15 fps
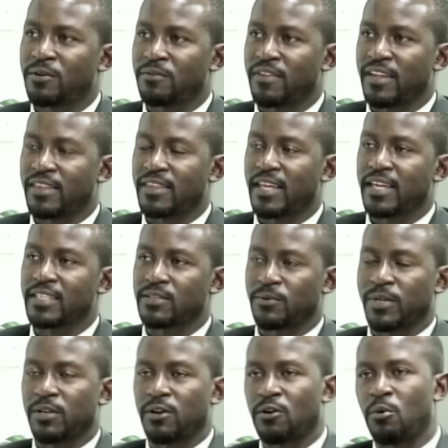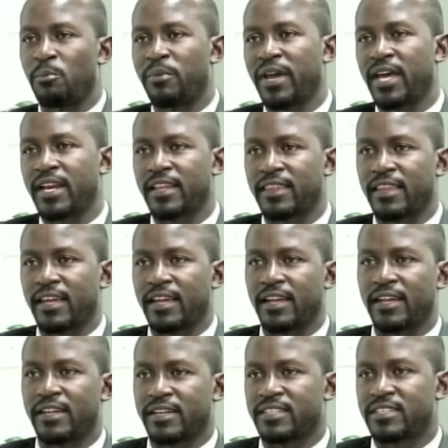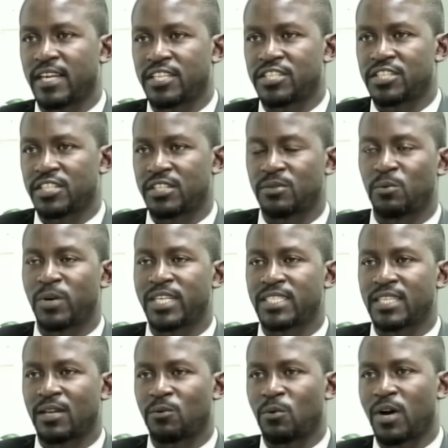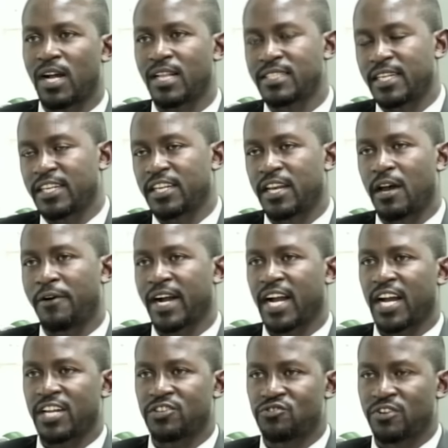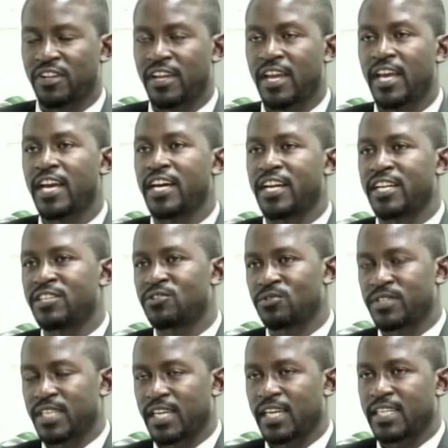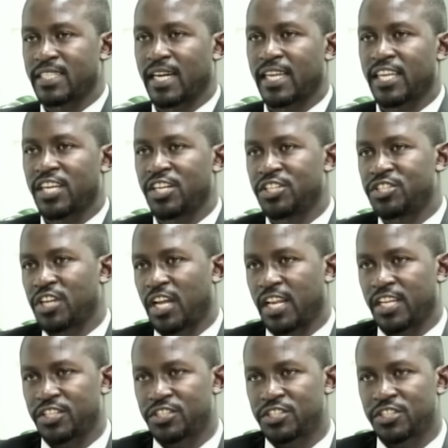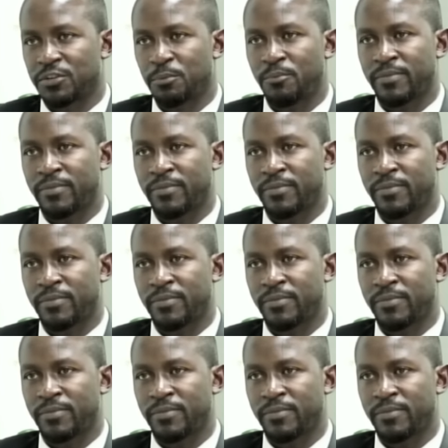of the things when you're comparing the research in Western world and in our country, resourcing is a key challenge.